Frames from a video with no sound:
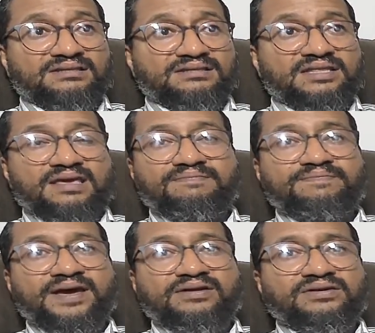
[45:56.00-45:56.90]
they
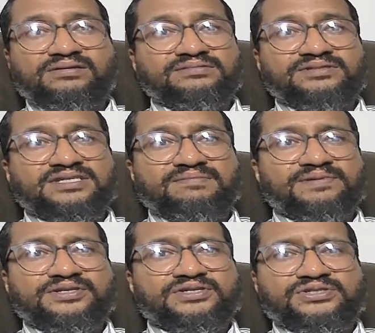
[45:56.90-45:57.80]
better
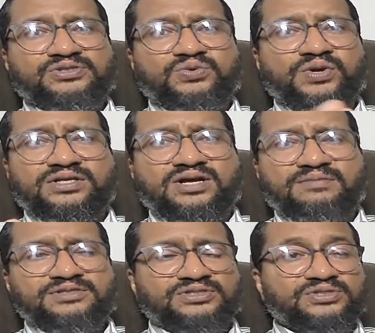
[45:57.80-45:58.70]
simply just quit
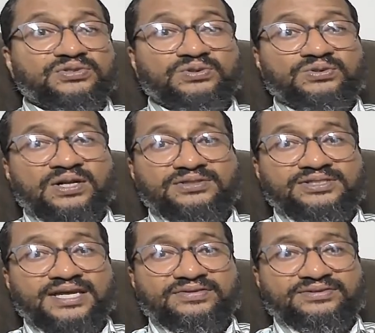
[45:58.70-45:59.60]
coming to school
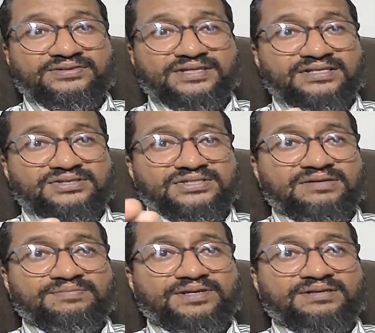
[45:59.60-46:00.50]
altogether. They just
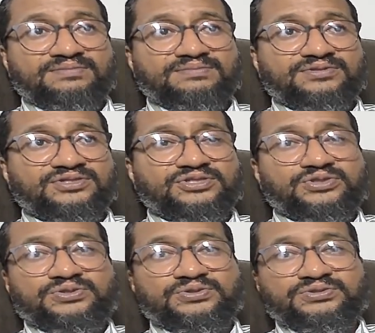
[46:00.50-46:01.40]
simply
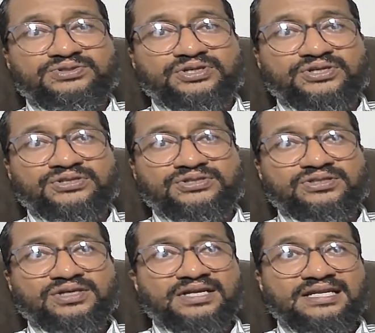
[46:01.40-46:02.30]
should just
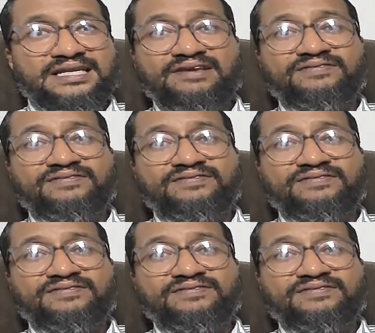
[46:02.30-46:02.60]
leave the